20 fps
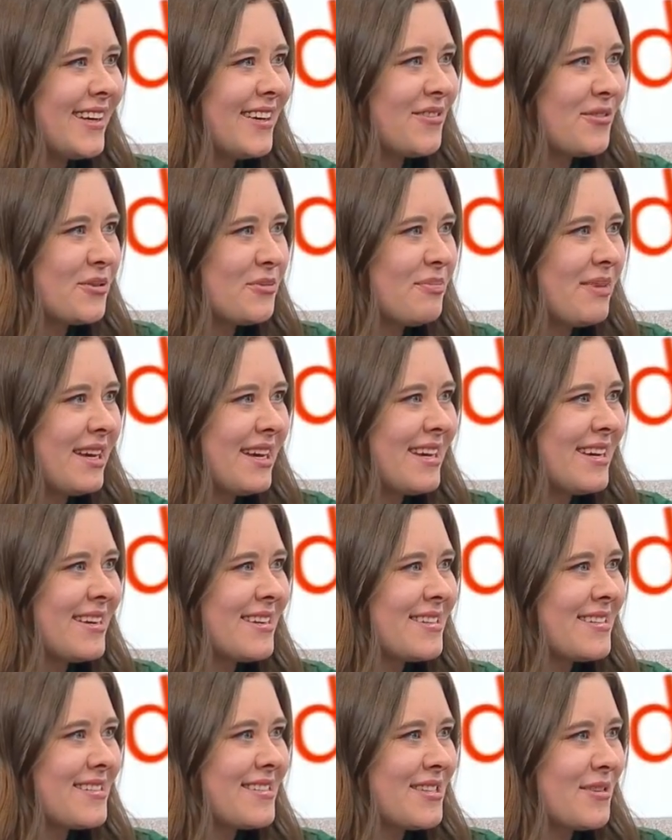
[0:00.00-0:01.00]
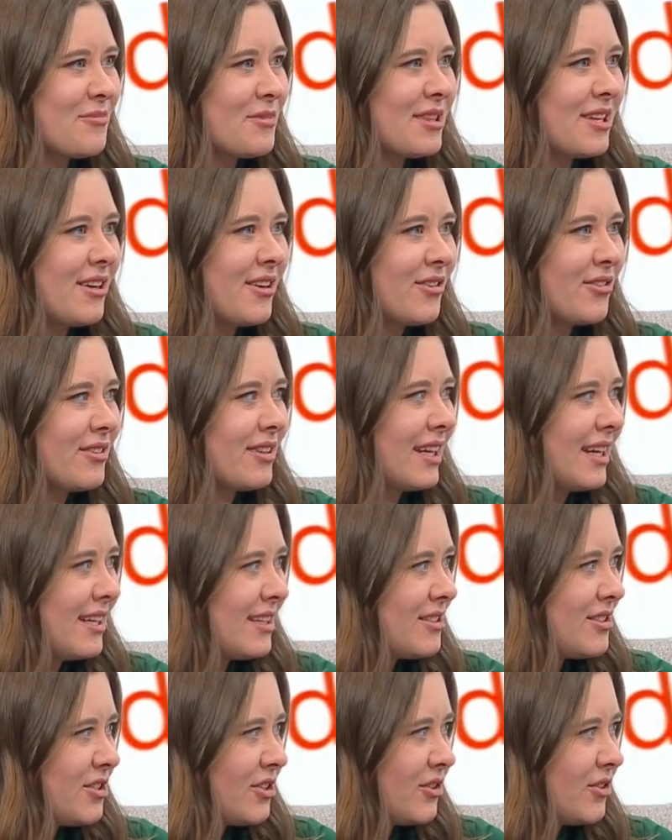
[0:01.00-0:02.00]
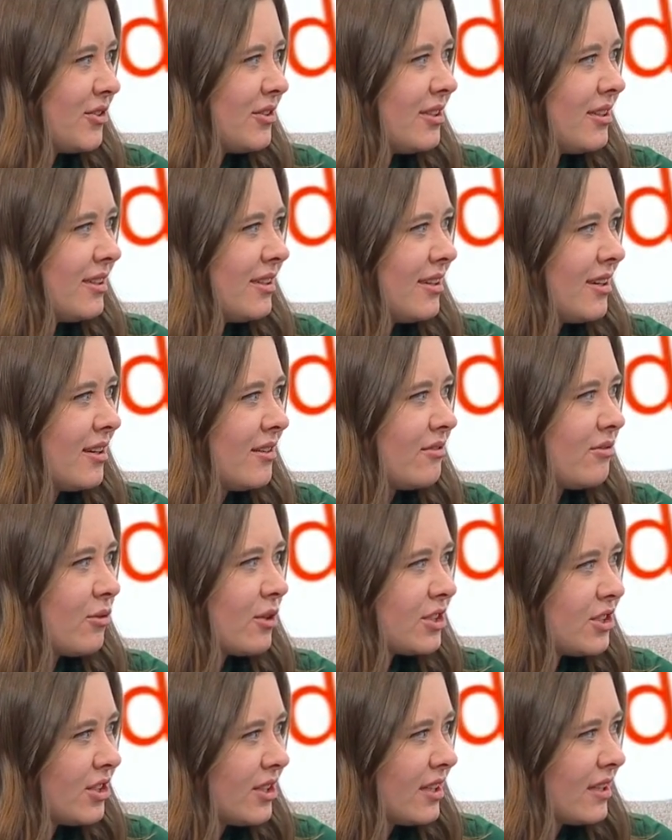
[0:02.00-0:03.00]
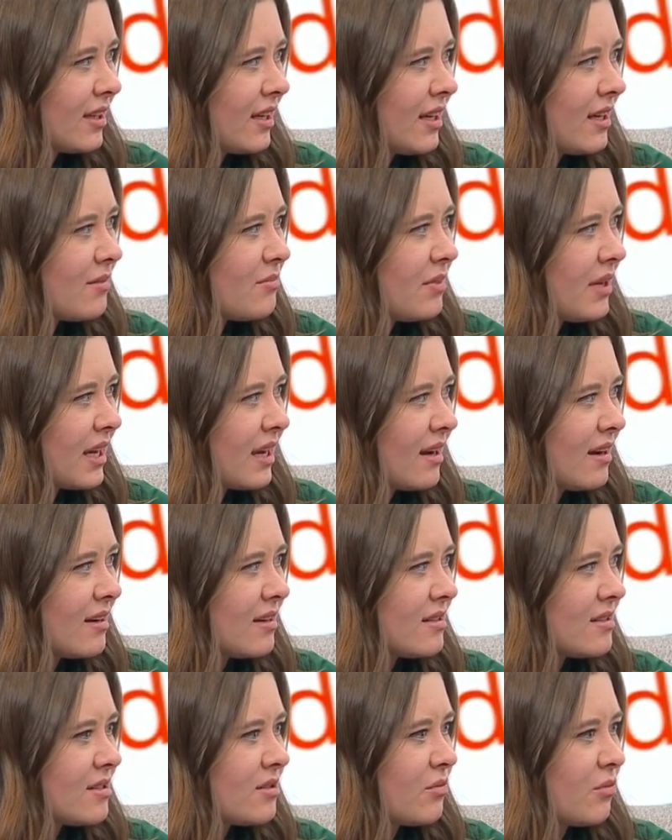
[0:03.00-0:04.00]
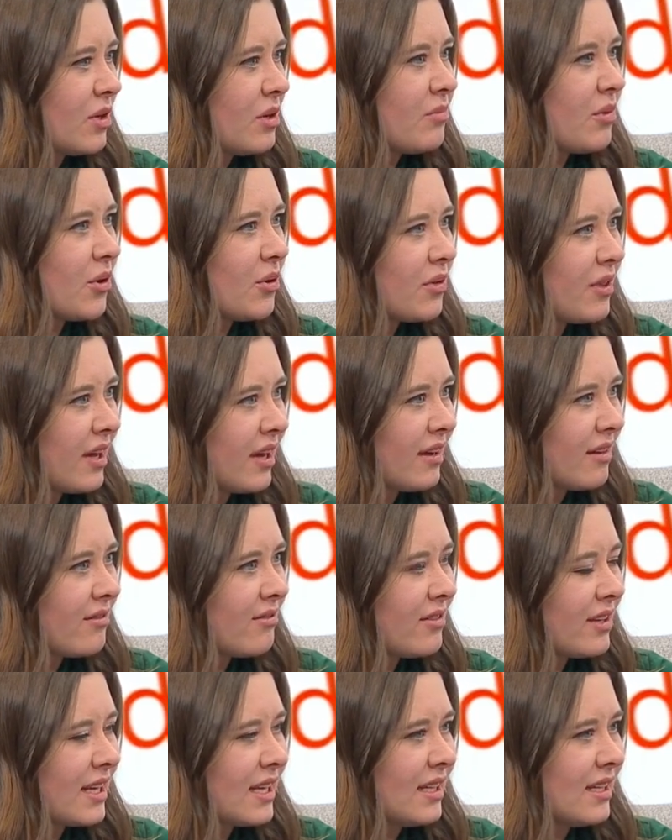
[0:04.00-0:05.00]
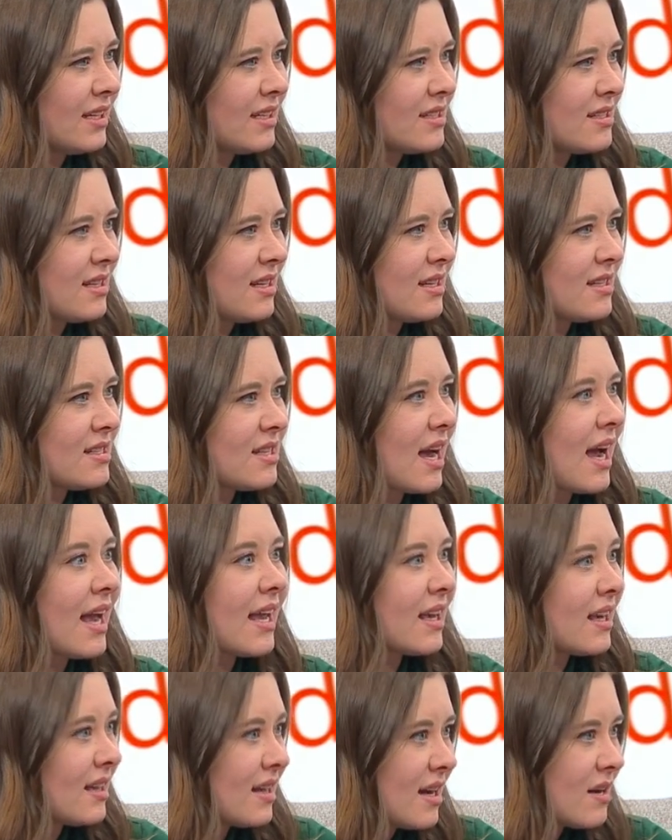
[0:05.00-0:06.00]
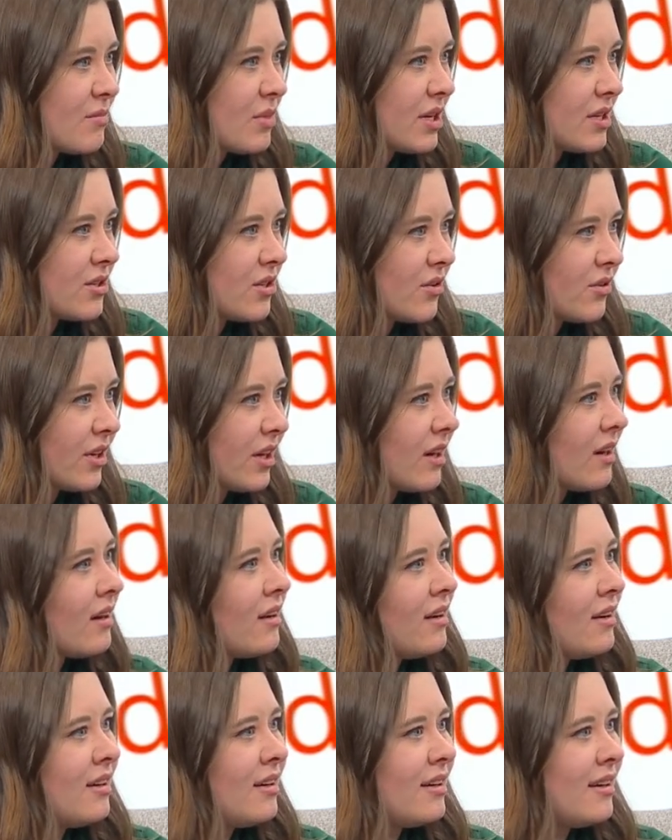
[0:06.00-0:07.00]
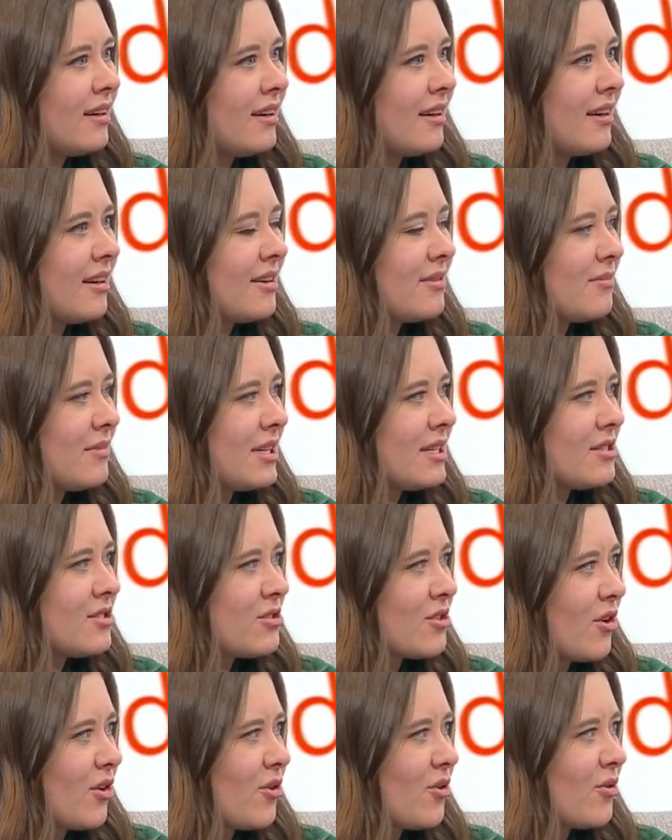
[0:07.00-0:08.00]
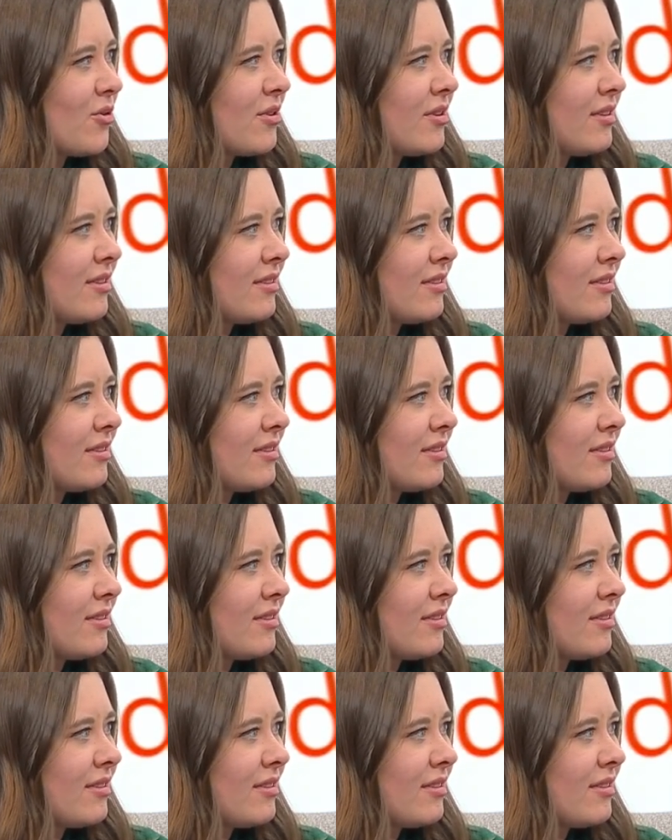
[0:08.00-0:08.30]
it would be someone that you're related to. Unfortunately, because we both have kidney disease, I cannot be a donor. Um, and so